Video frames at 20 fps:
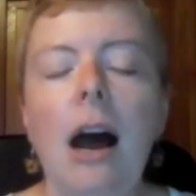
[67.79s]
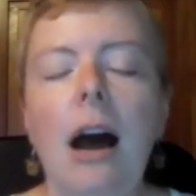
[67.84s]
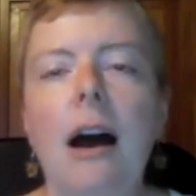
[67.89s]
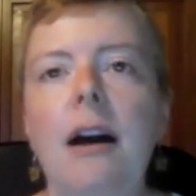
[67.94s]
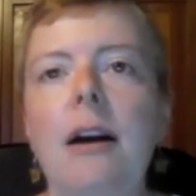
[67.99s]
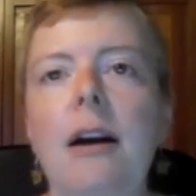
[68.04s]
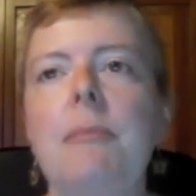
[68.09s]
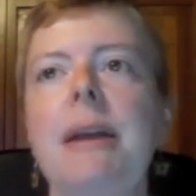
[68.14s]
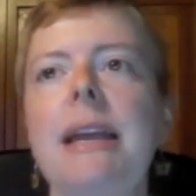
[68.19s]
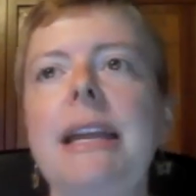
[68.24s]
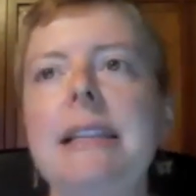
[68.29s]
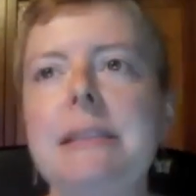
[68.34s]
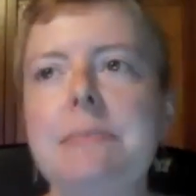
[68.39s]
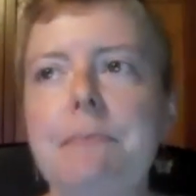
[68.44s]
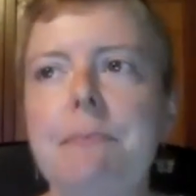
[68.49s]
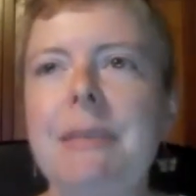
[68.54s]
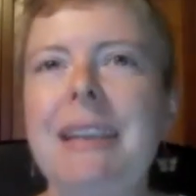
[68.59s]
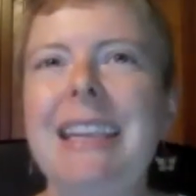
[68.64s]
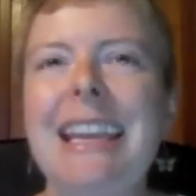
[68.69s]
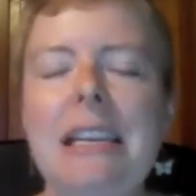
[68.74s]
uh, it's
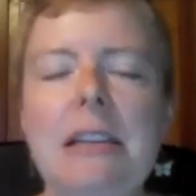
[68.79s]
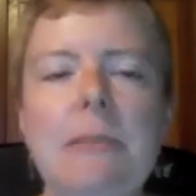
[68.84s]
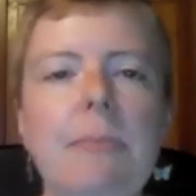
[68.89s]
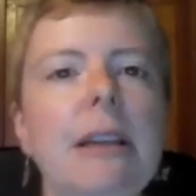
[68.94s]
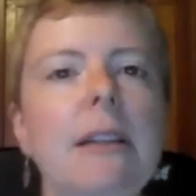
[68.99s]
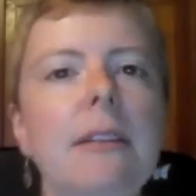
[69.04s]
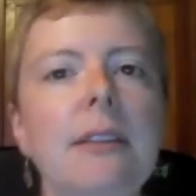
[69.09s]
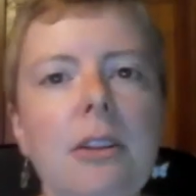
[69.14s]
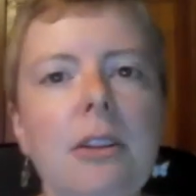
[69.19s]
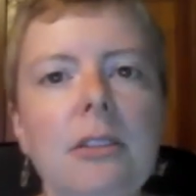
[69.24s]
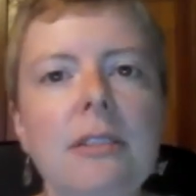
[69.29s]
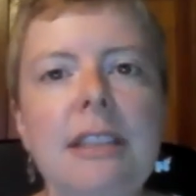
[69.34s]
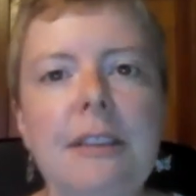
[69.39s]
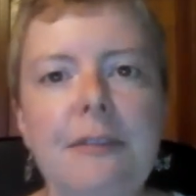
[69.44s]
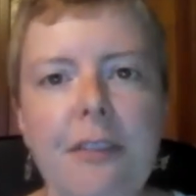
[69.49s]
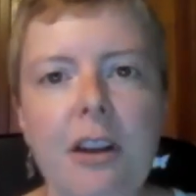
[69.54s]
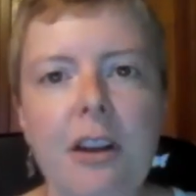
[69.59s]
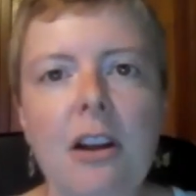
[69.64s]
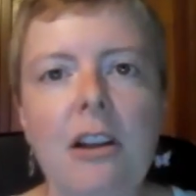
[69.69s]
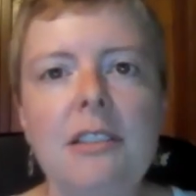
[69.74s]
getting to be a little
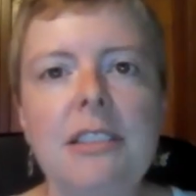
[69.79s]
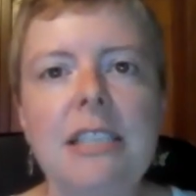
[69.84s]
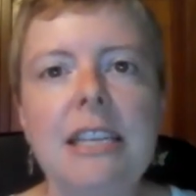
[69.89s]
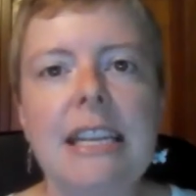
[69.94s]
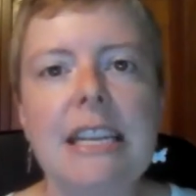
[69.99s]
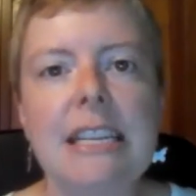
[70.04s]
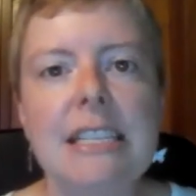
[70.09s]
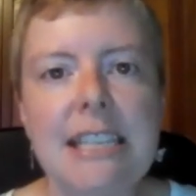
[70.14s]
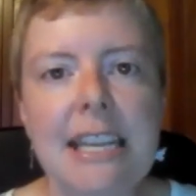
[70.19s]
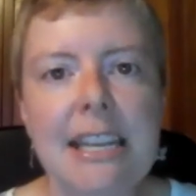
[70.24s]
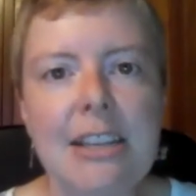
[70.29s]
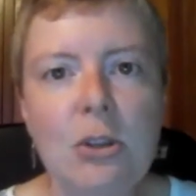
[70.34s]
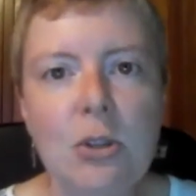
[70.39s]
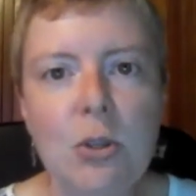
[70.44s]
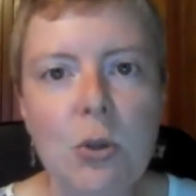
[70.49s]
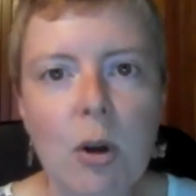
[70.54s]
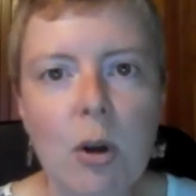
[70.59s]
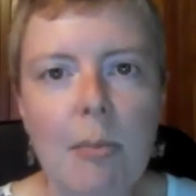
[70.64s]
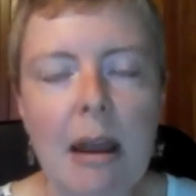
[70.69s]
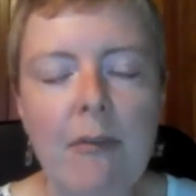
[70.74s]
difficult to
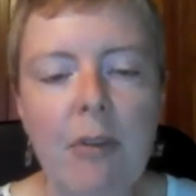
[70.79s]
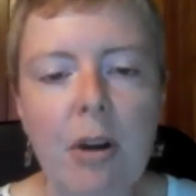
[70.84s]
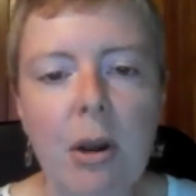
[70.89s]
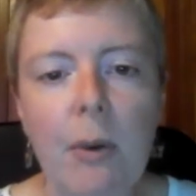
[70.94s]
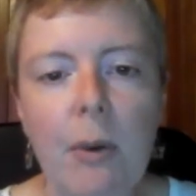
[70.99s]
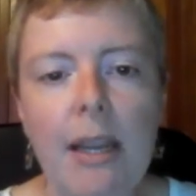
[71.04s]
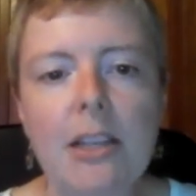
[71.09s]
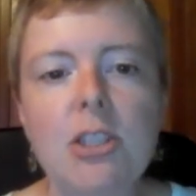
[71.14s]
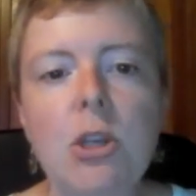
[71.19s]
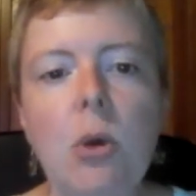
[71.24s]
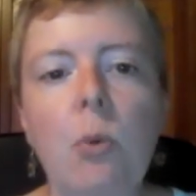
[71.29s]
continue doing them every week.